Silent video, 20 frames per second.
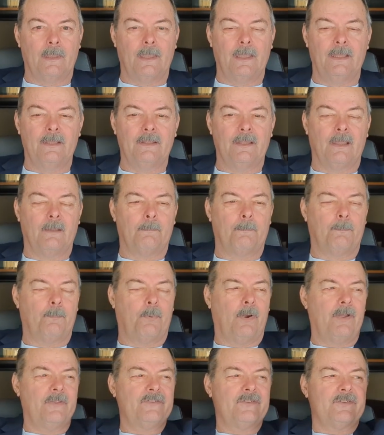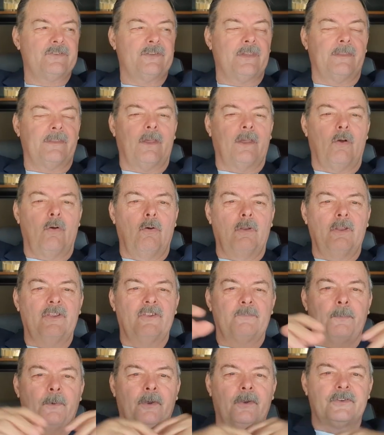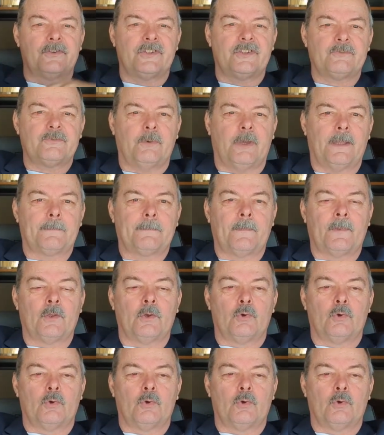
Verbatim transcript: And the presence of the Holy Spirit just went,